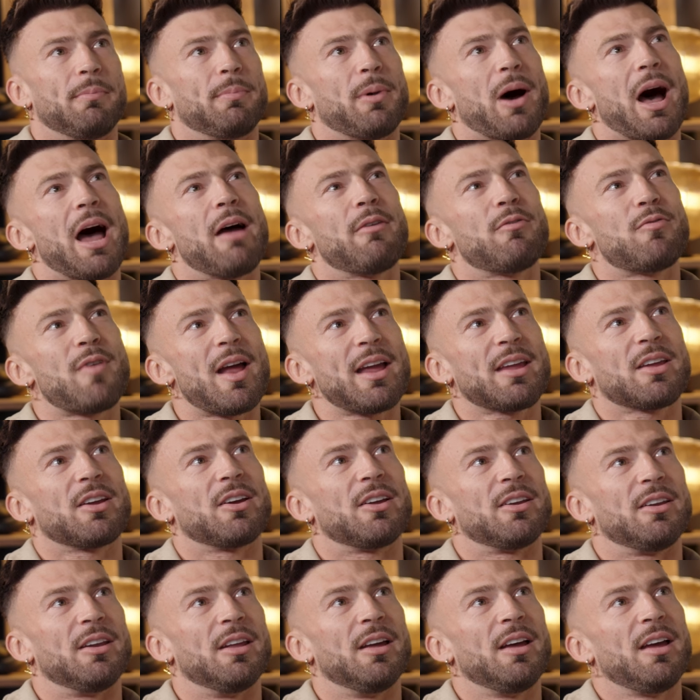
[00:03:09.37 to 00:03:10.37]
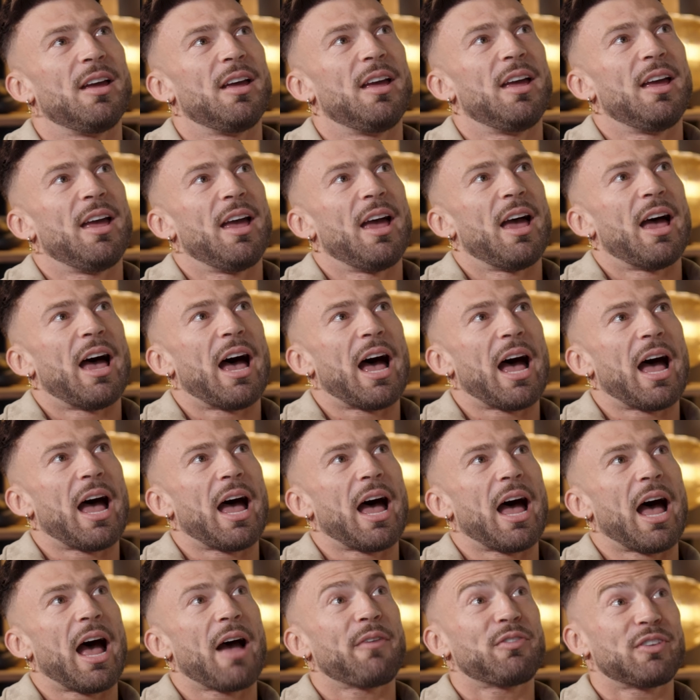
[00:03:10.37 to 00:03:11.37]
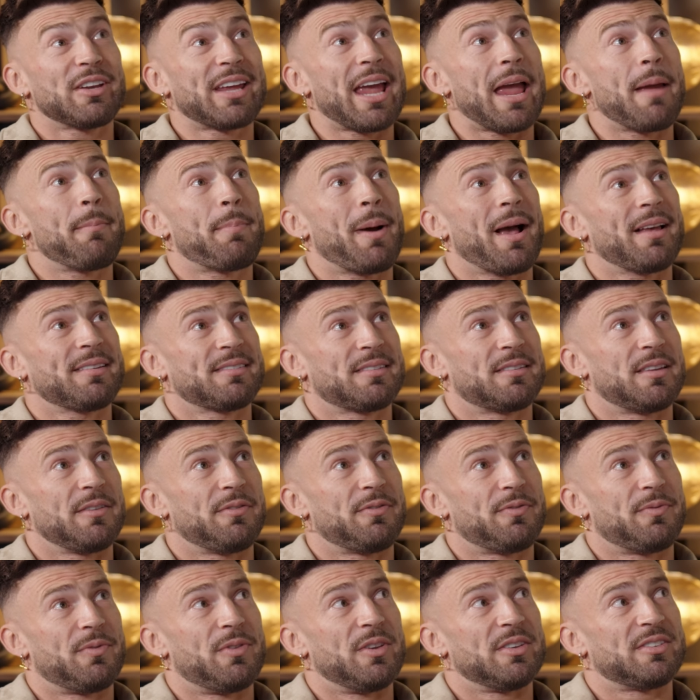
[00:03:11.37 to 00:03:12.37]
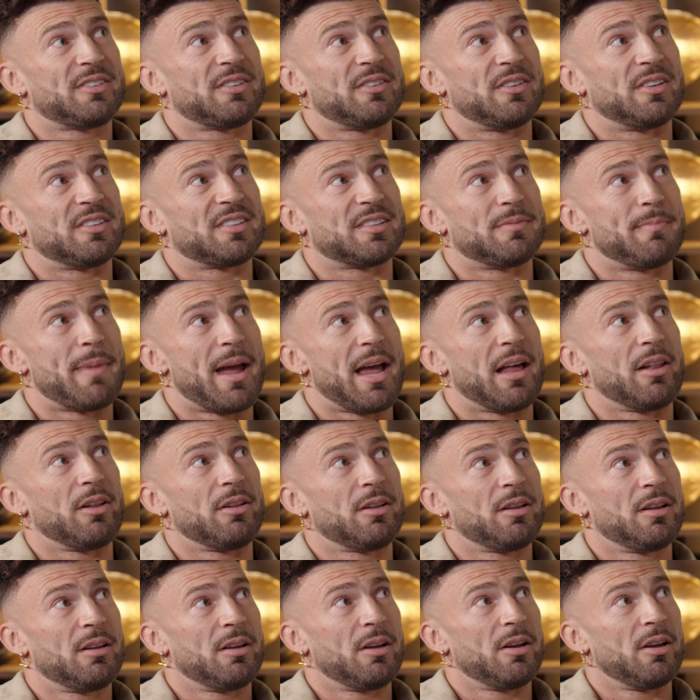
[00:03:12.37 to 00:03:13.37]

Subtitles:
But I reckon after getting past the smell